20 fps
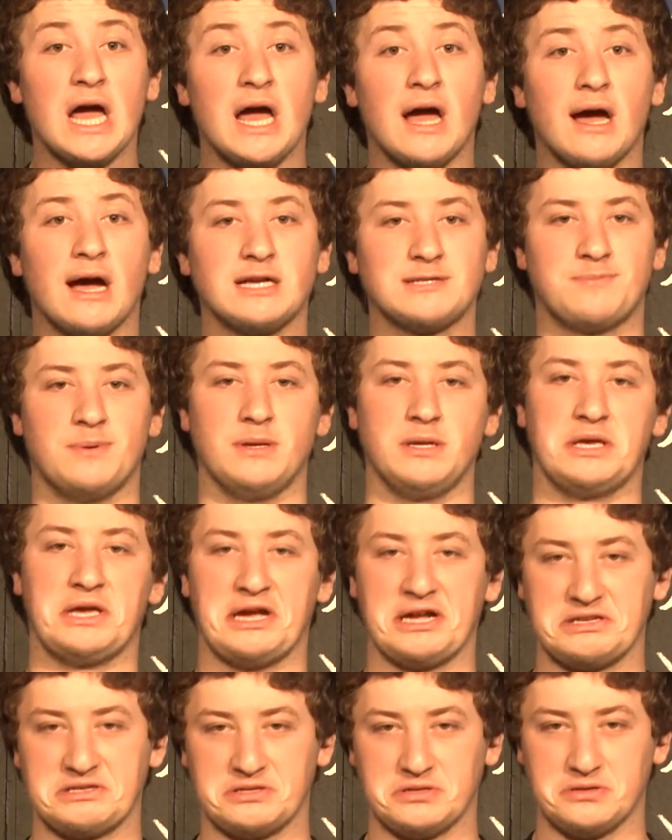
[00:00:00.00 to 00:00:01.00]
has been
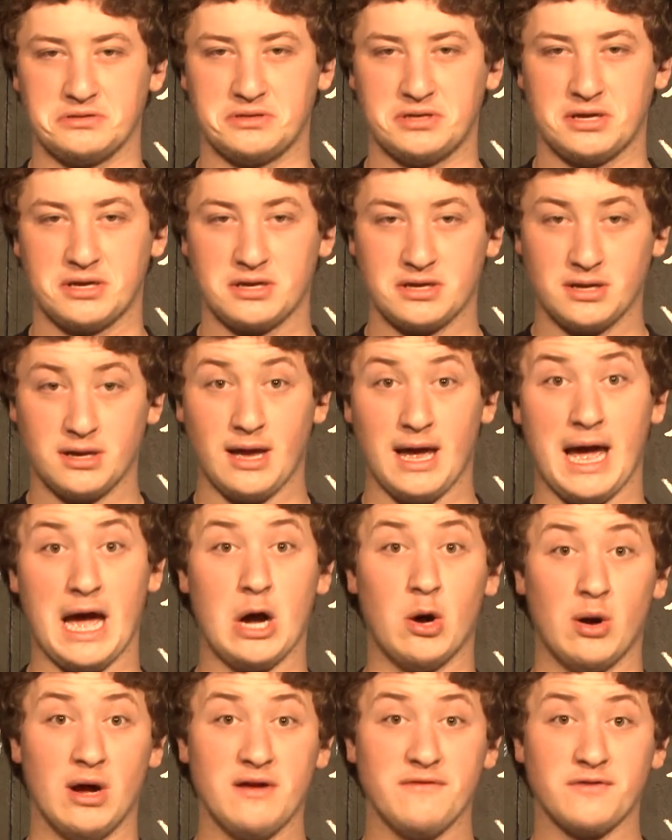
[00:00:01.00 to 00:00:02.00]
canceled.
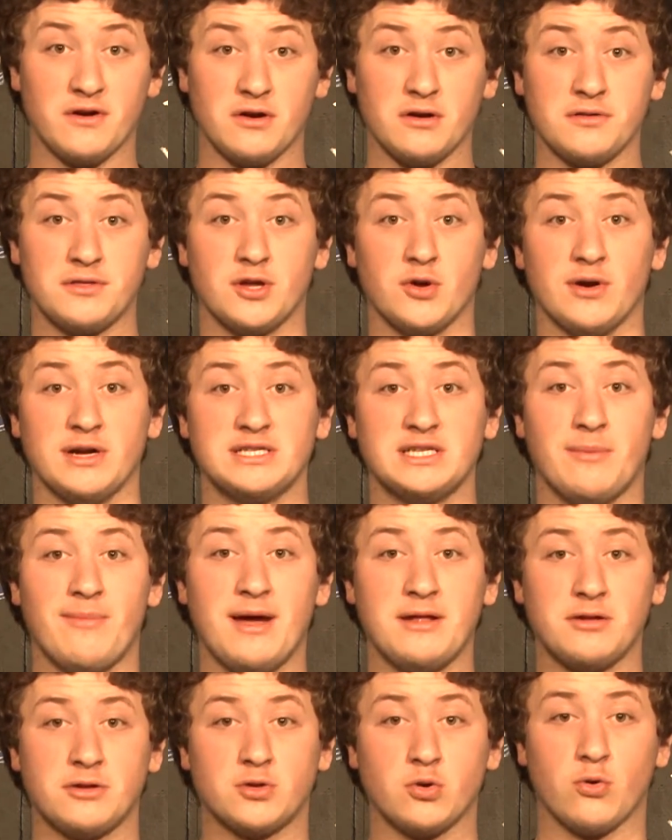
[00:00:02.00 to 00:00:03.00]
However, there is a
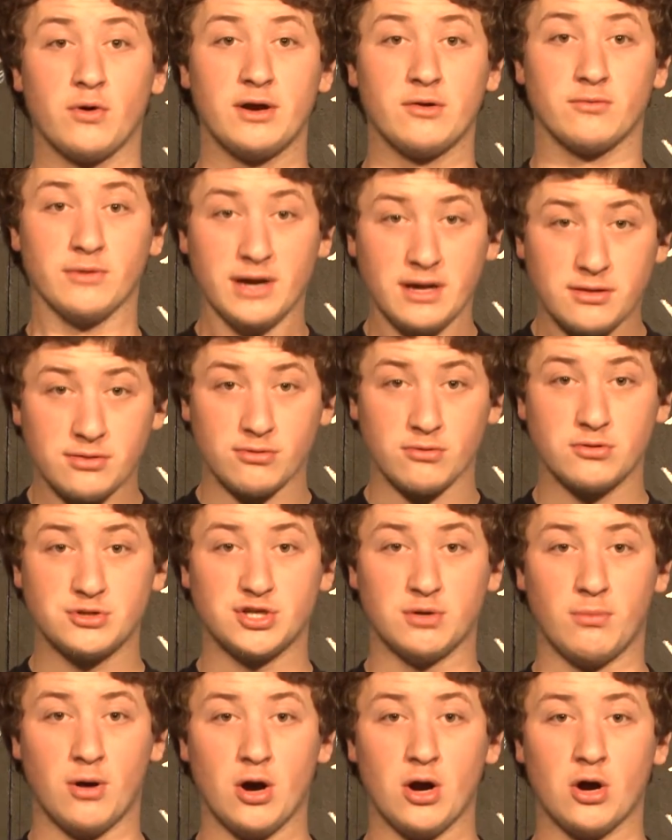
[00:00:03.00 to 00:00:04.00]
mandatory read-through
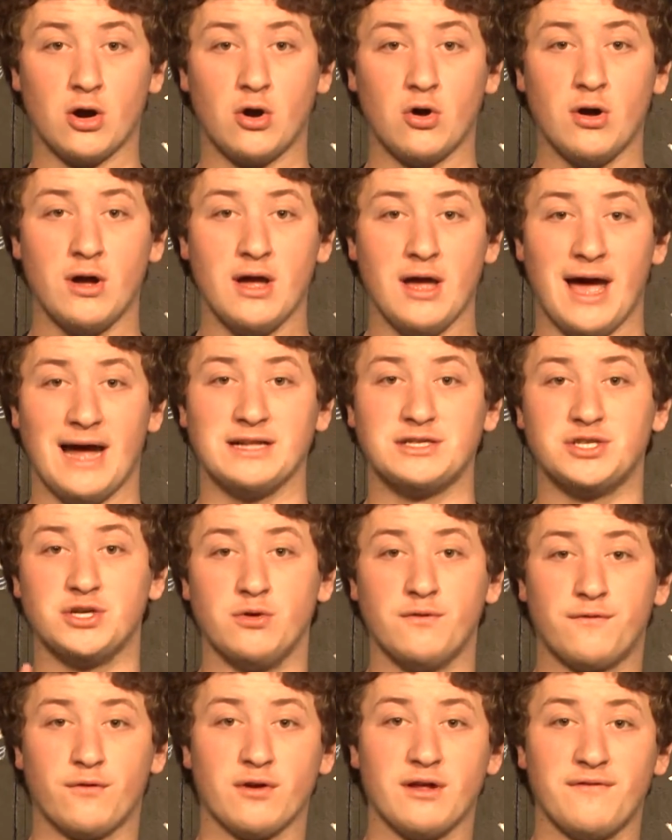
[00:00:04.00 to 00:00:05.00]
tomorrow at
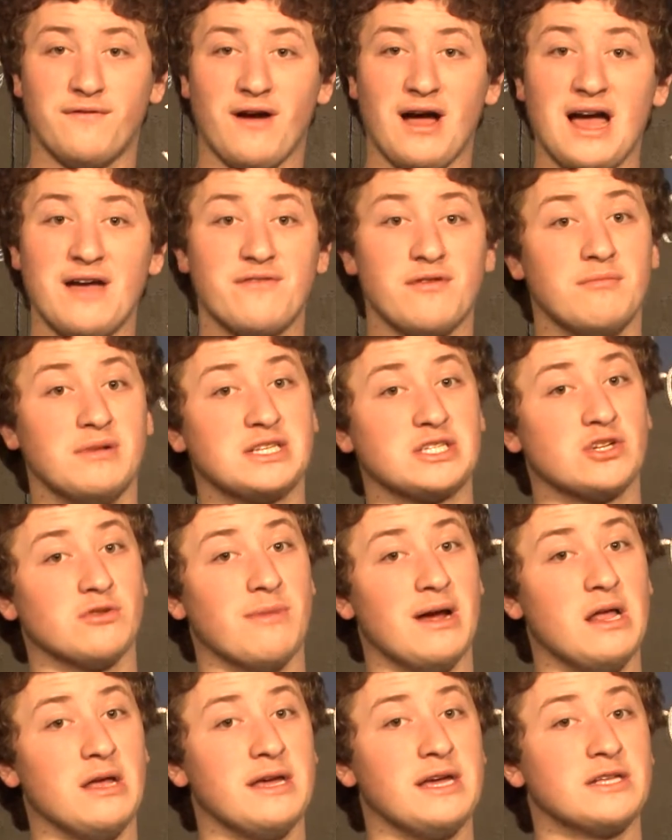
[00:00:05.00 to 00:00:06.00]
2.45 in Mr.
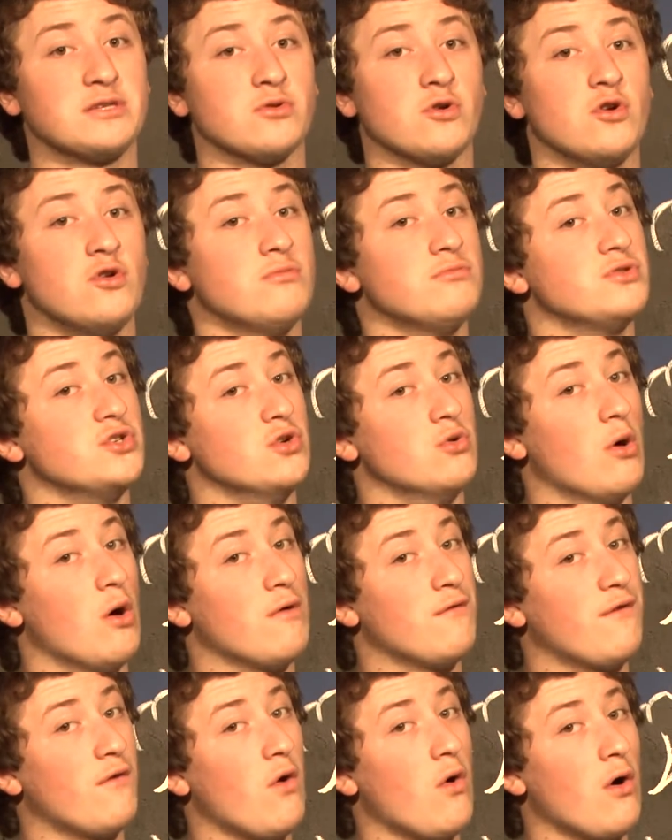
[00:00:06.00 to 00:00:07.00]
Maliki's room,
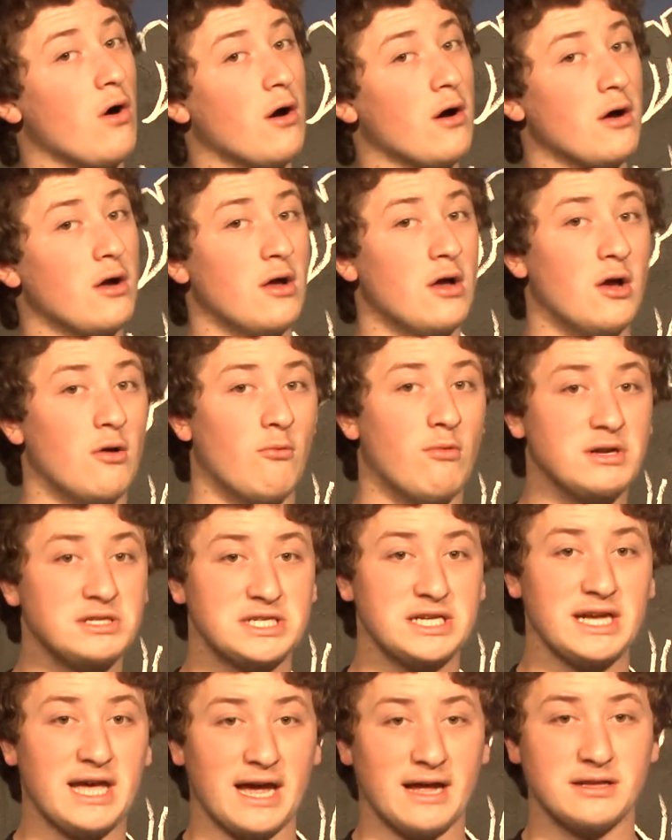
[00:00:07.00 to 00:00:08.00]
204.
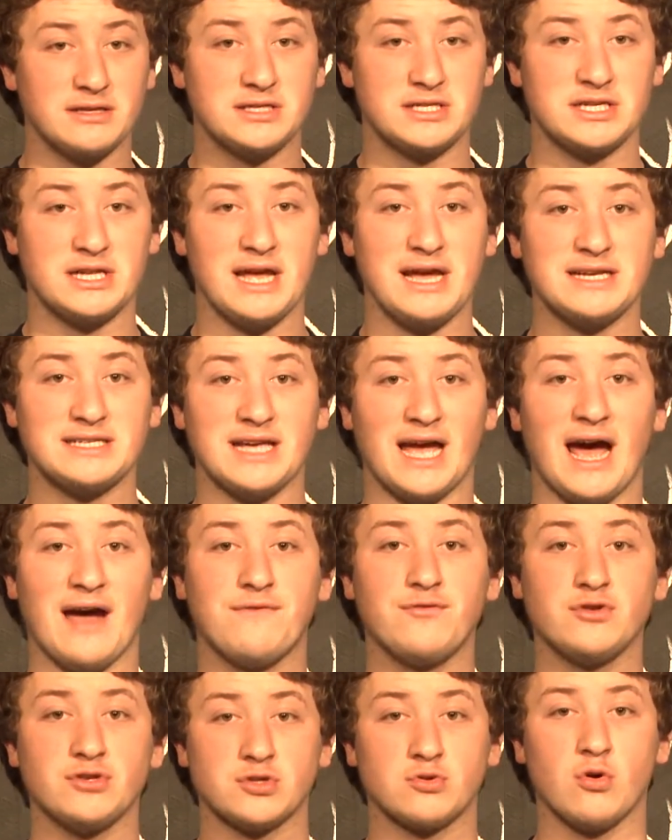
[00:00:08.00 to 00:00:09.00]
Once again, today's
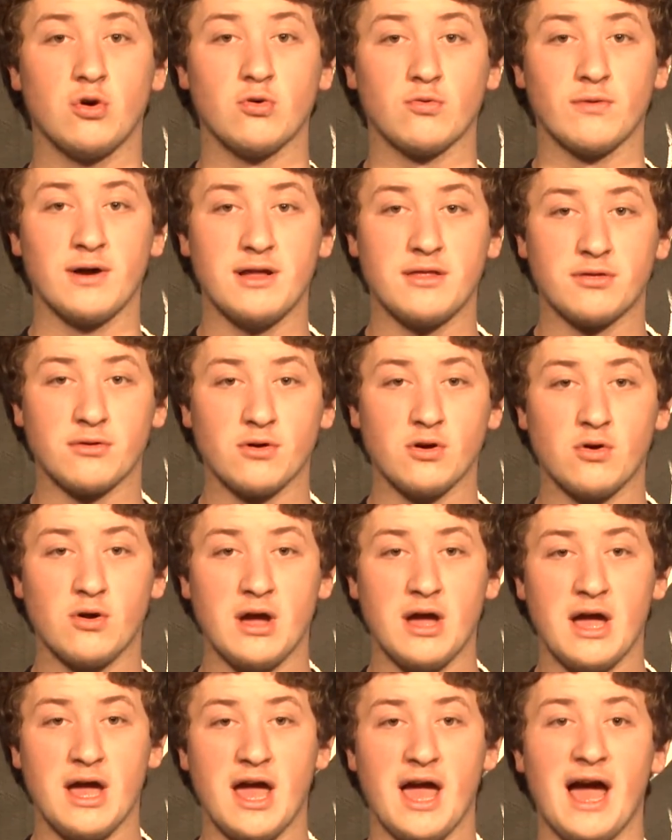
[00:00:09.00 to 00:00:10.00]
after-school read-through
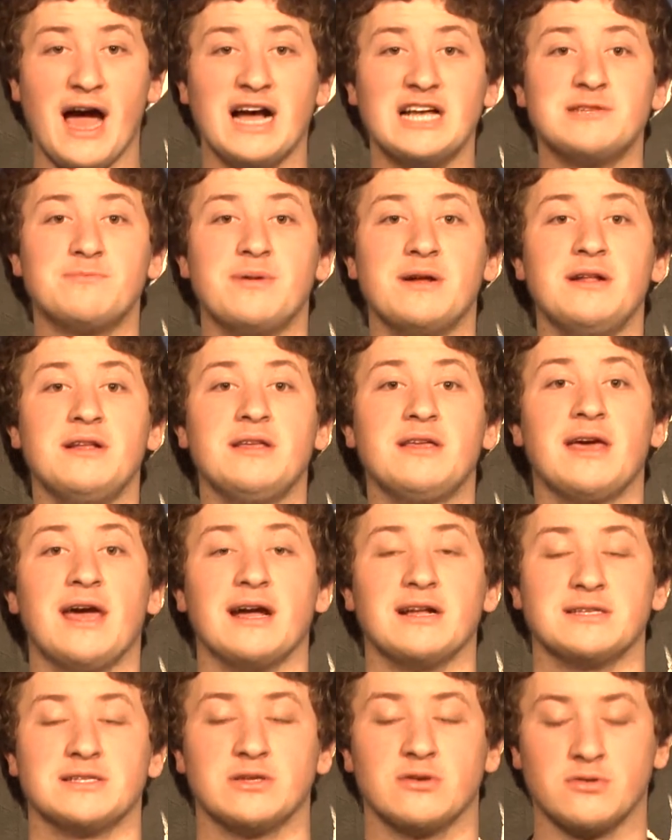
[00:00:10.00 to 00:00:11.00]
has been
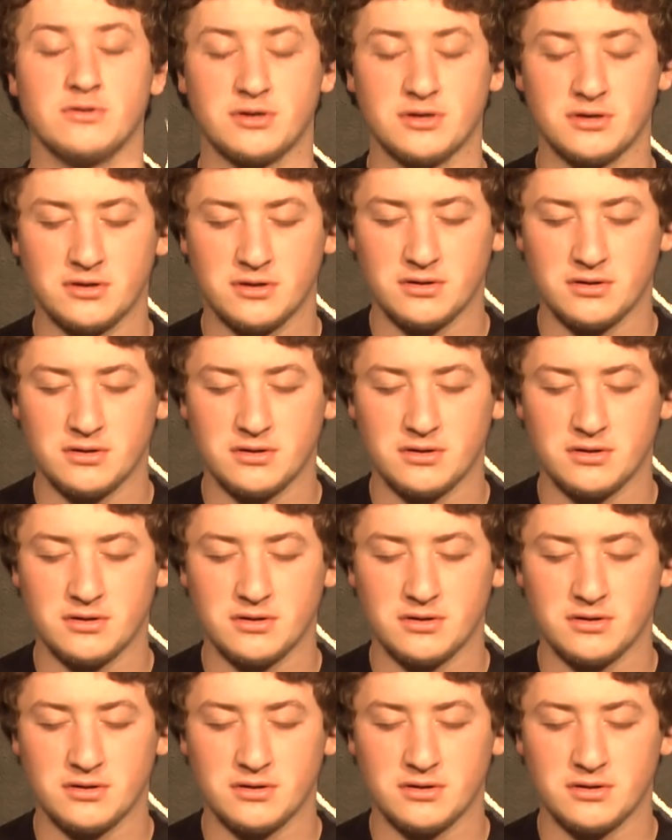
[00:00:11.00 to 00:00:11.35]
canceled.